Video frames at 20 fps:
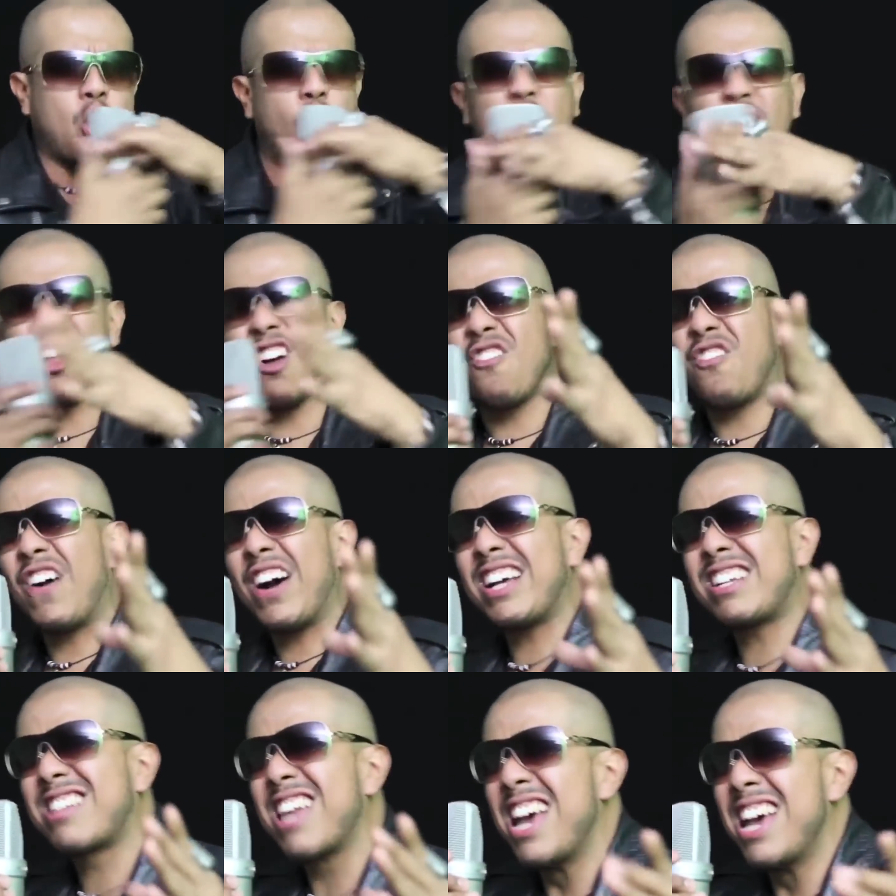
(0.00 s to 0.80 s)
Carlo
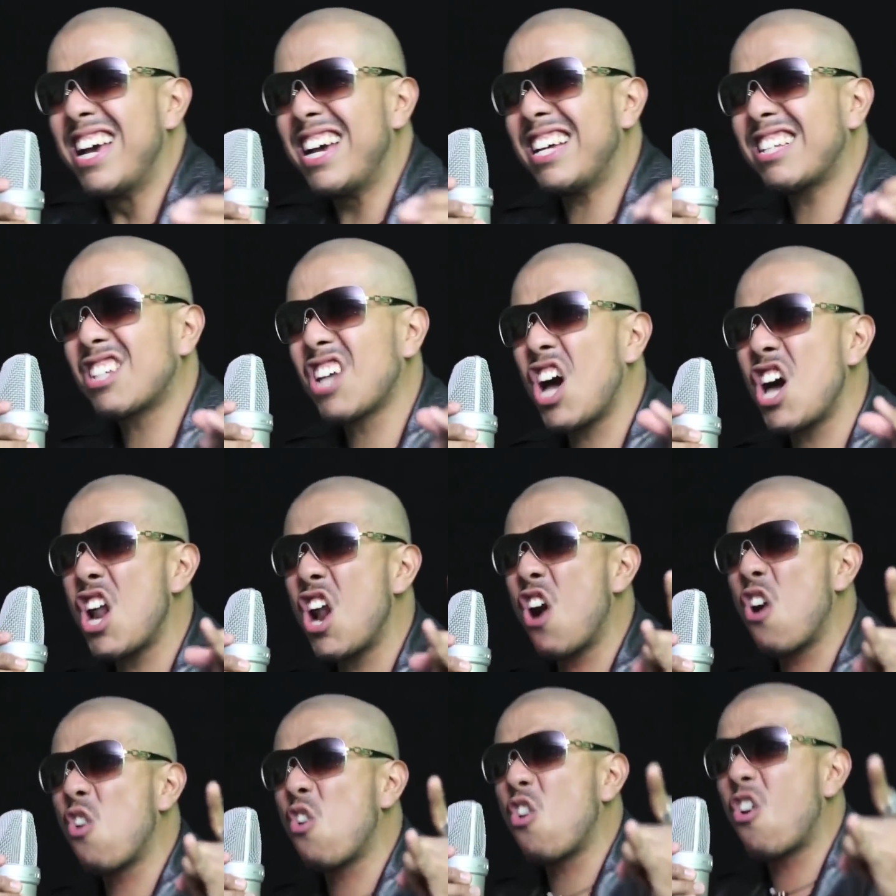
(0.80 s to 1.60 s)
Vice is
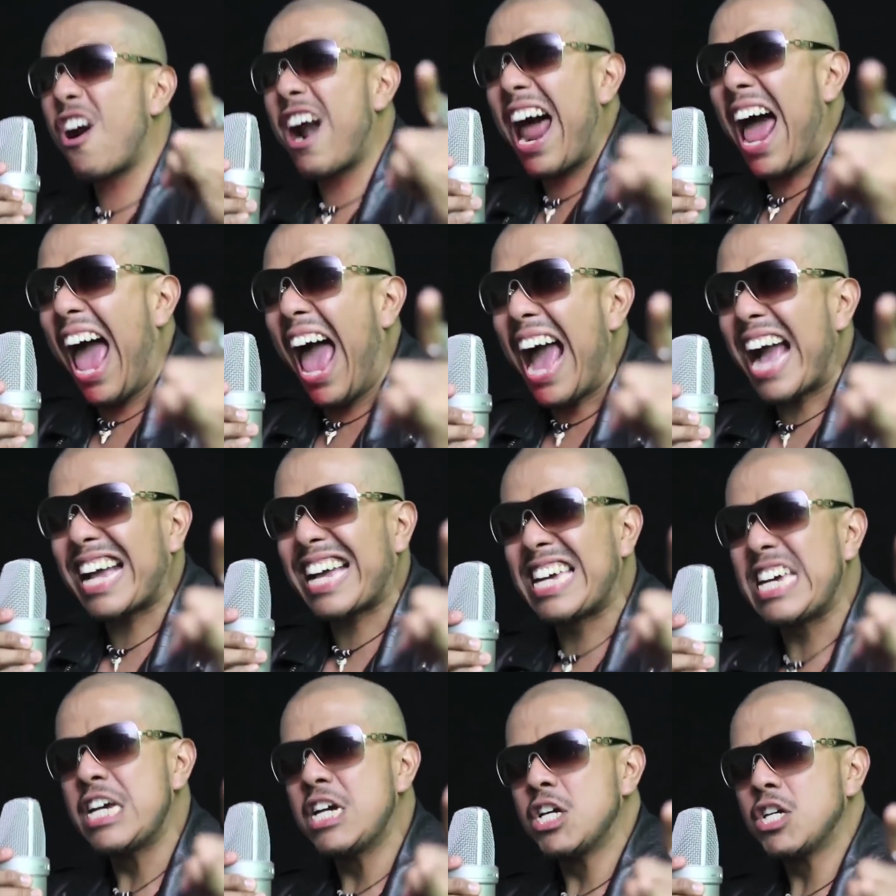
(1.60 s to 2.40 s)
gonna
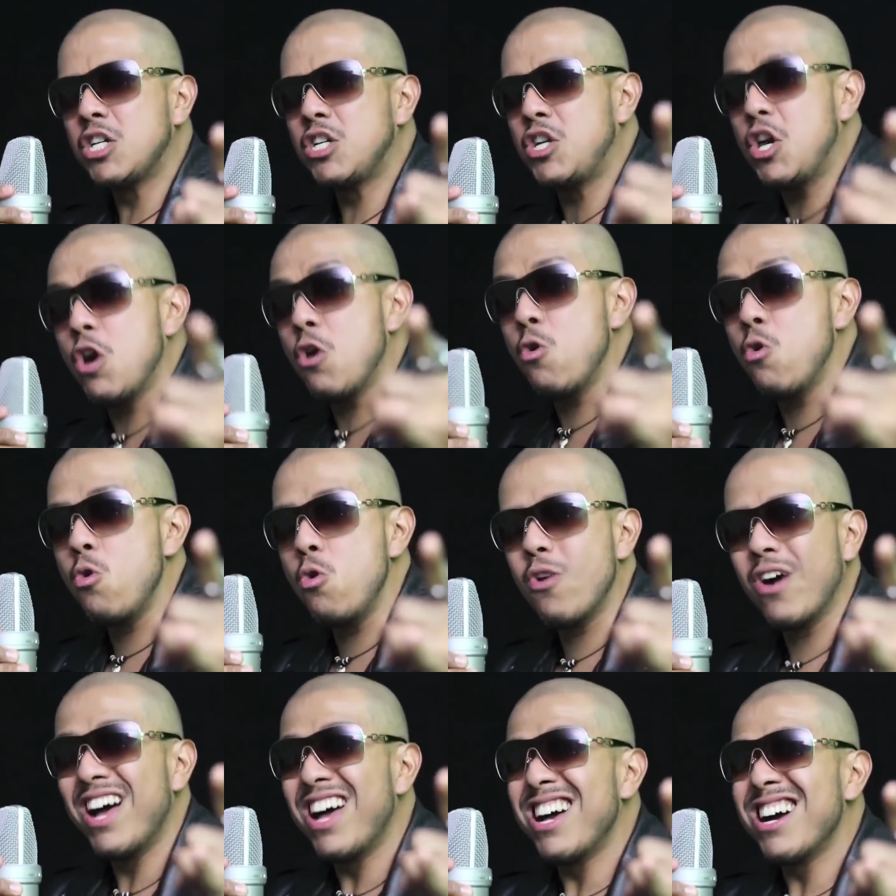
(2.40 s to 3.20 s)
rack
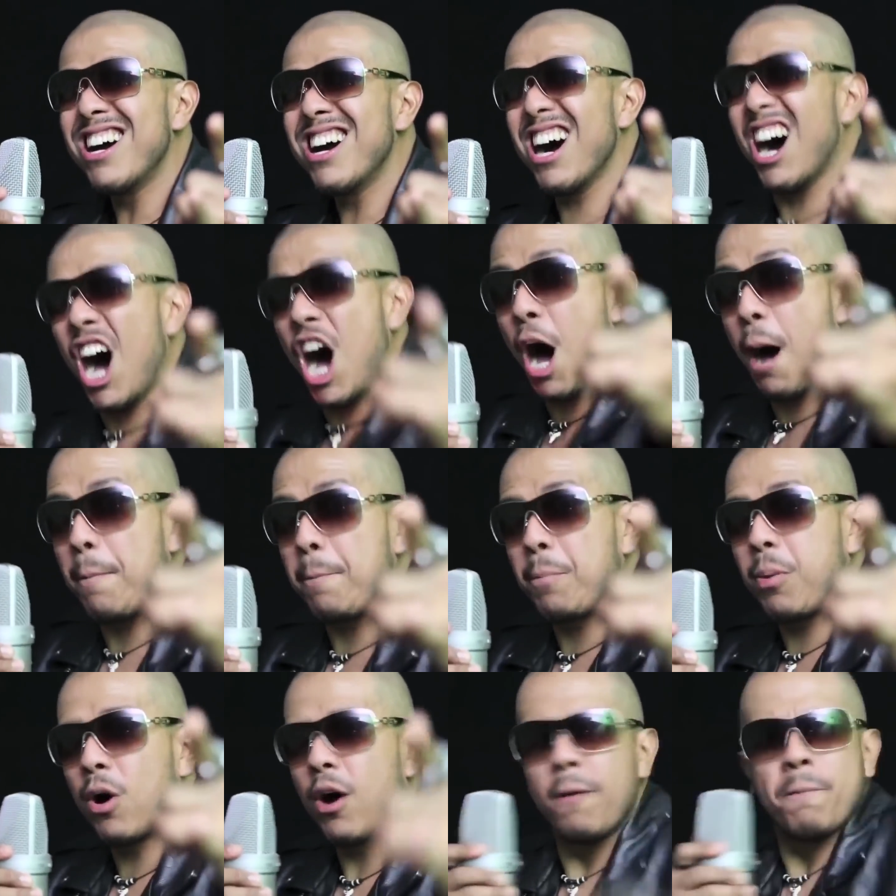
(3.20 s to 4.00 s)
you
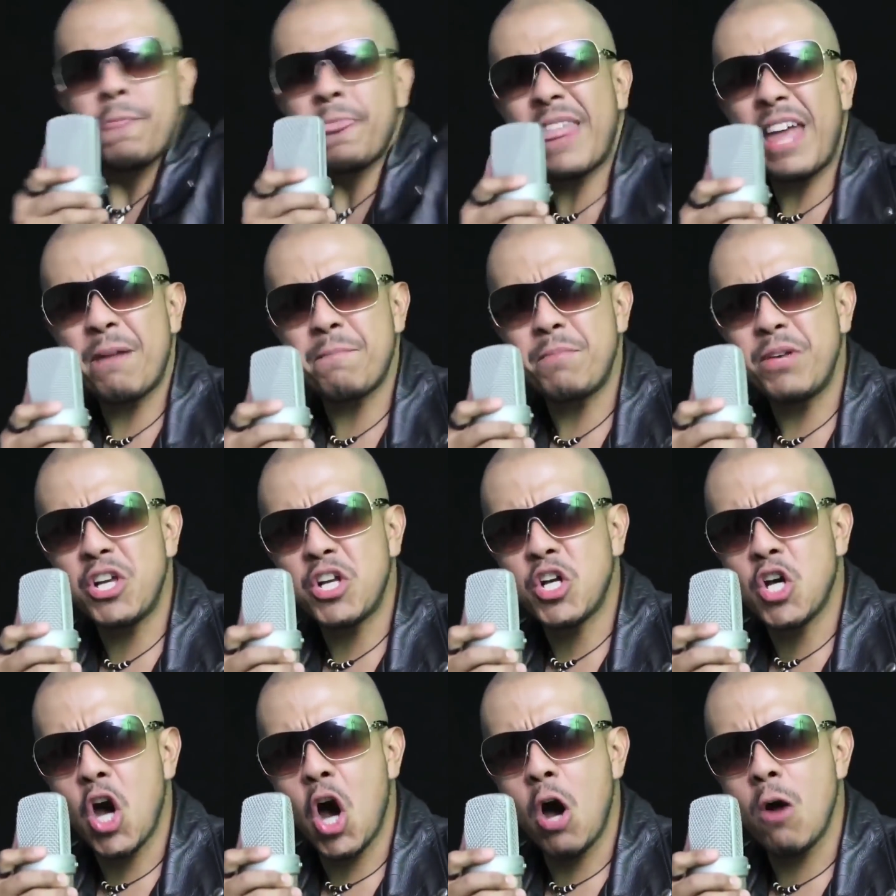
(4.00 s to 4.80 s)
up and
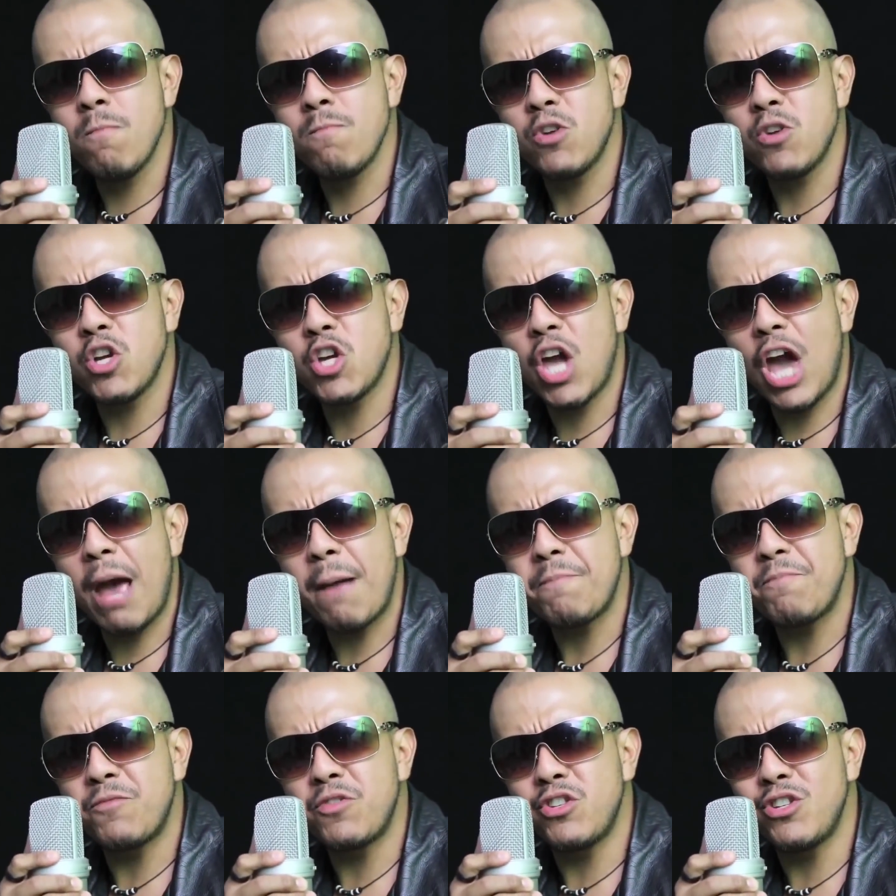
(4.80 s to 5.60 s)
become
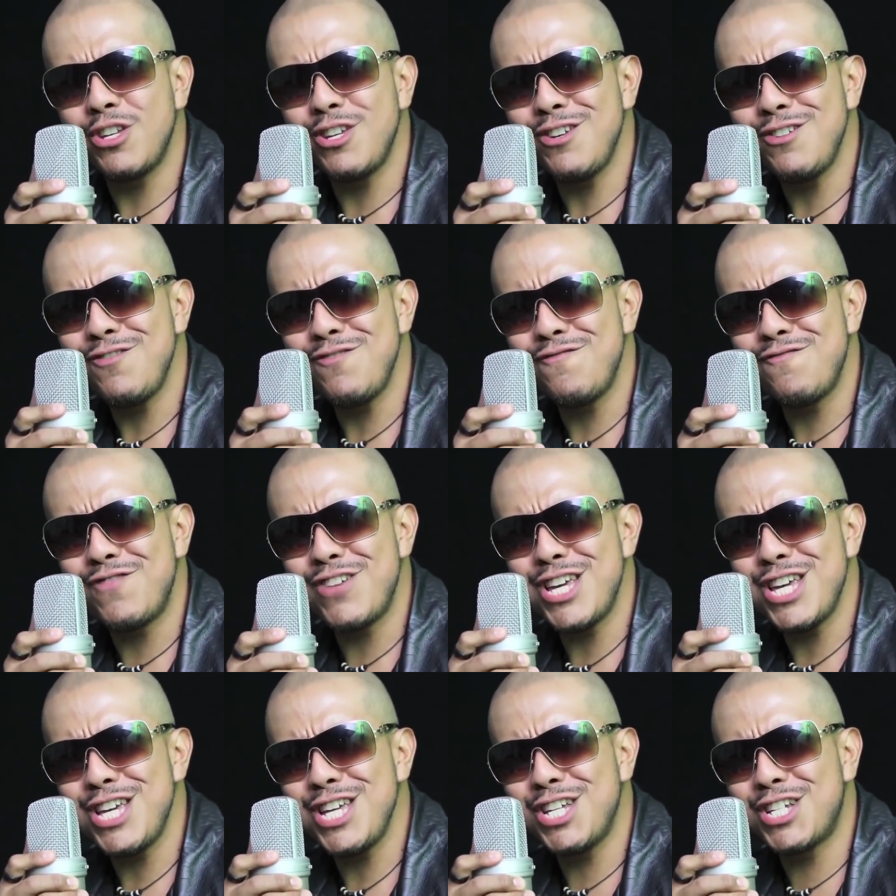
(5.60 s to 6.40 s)
Cap
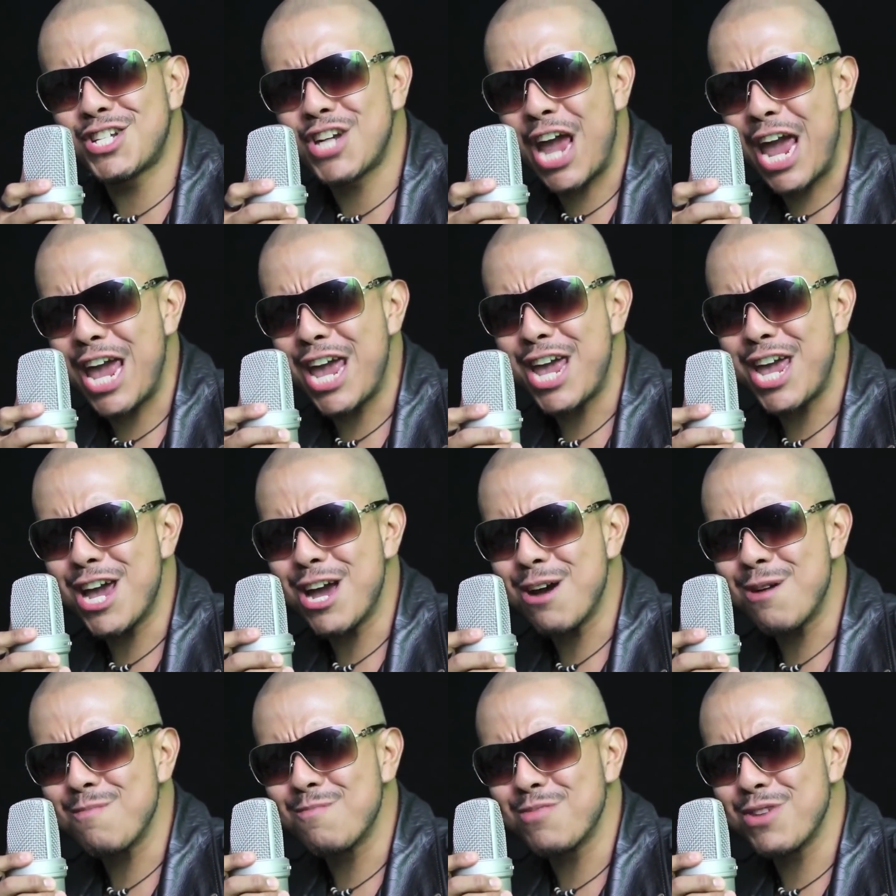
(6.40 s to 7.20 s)
TV
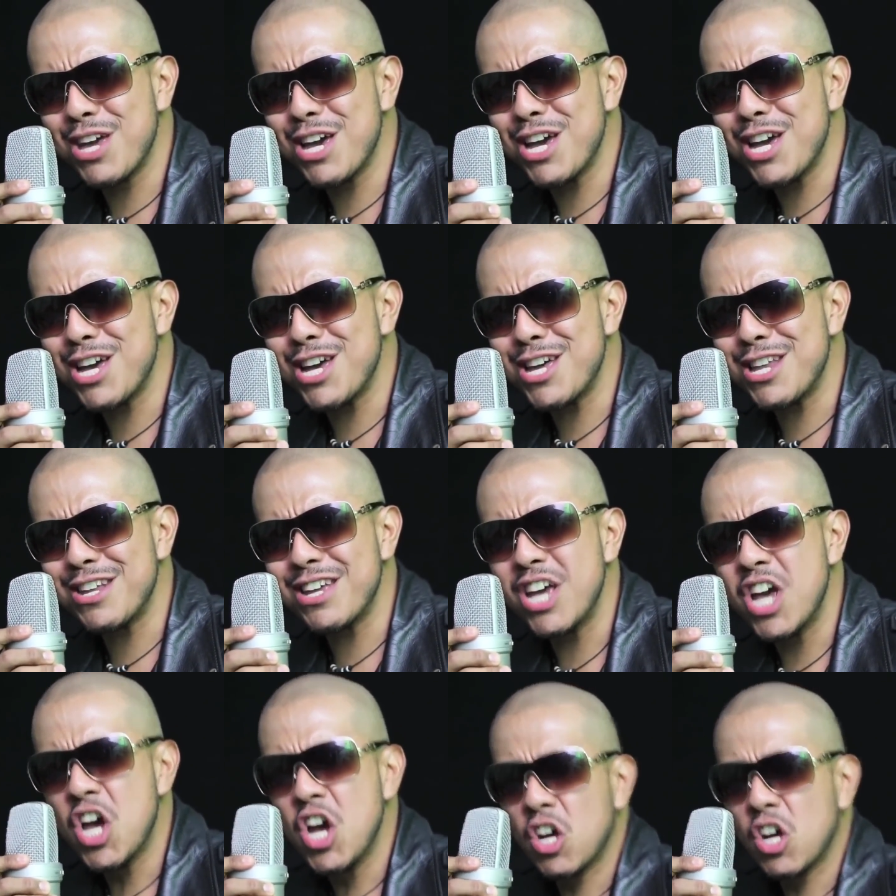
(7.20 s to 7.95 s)
champion.